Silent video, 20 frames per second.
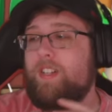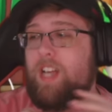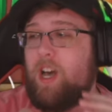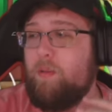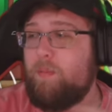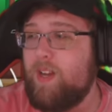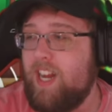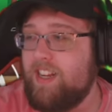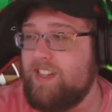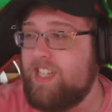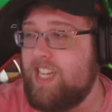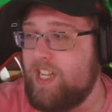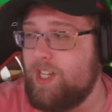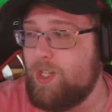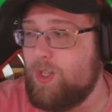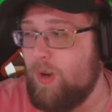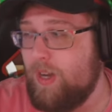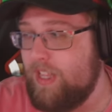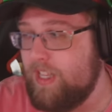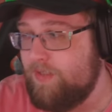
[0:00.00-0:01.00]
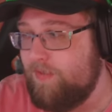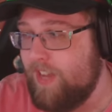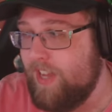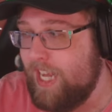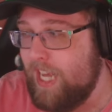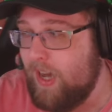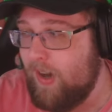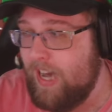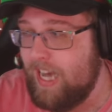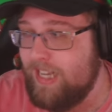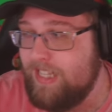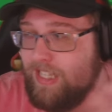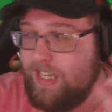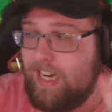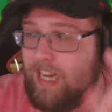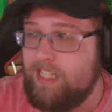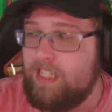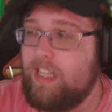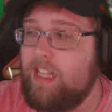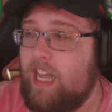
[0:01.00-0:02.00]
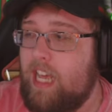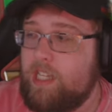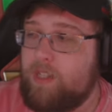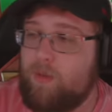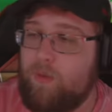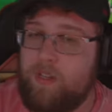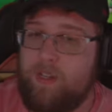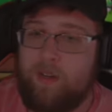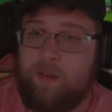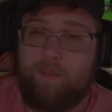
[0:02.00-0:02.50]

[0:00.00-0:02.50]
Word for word: I hope you guys did enjoy this video. I'll see you guys in the next one.